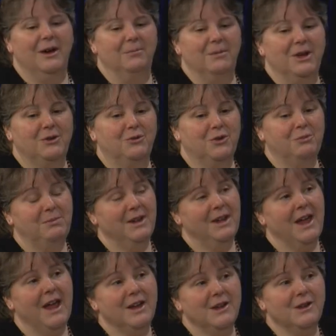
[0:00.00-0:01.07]
it could
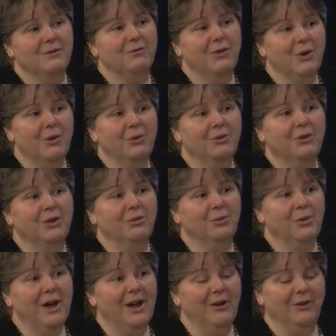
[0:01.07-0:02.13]
be any of those as
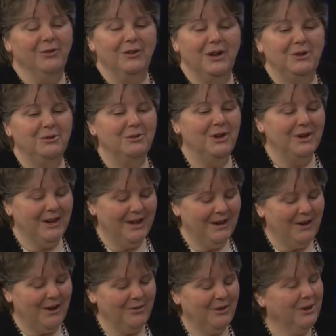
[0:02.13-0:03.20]
well. And then you look
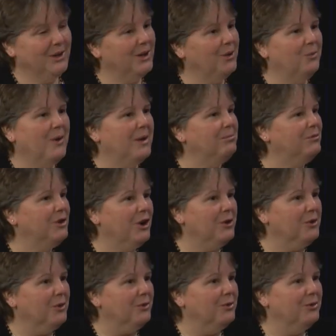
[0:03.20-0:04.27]
at, are there little webbed
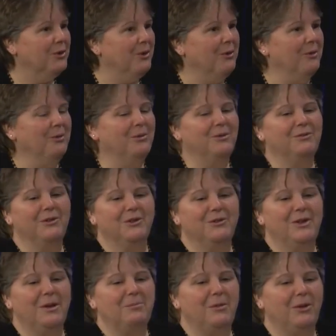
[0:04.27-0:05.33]
toes? So for
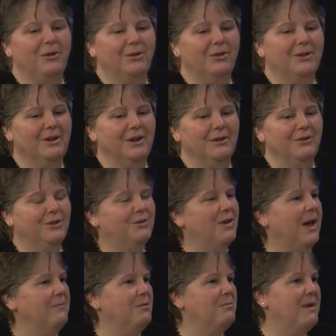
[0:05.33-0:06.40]
example, the
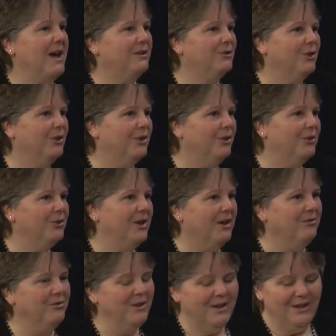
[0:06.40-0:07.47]
diamondback turtles
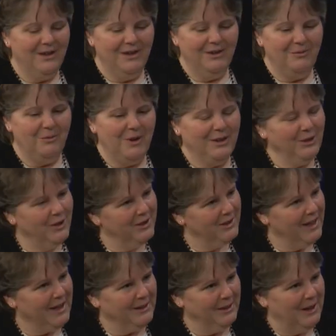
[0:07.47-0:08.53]
have what look
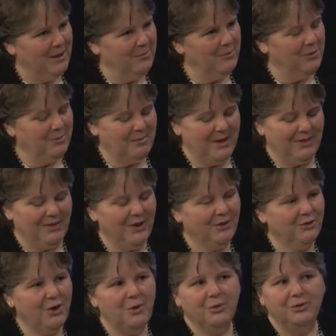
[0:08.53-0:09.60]
like limbs, but
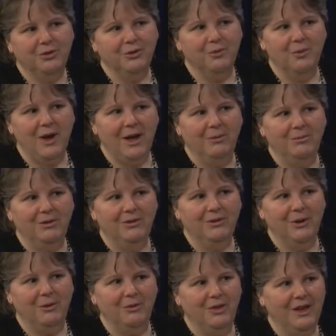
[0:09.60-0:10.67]
their toes are webbed,
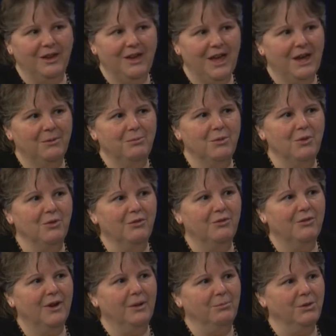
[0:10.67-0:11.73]
so they can
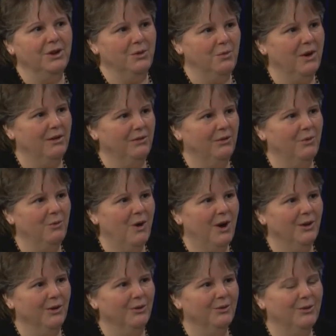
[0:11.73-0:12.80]
move pretty well in the
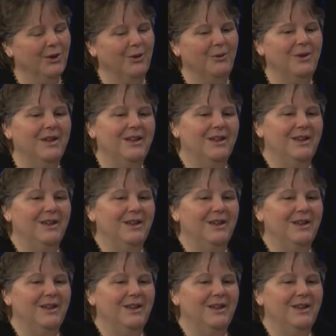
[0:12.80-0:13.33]
water. So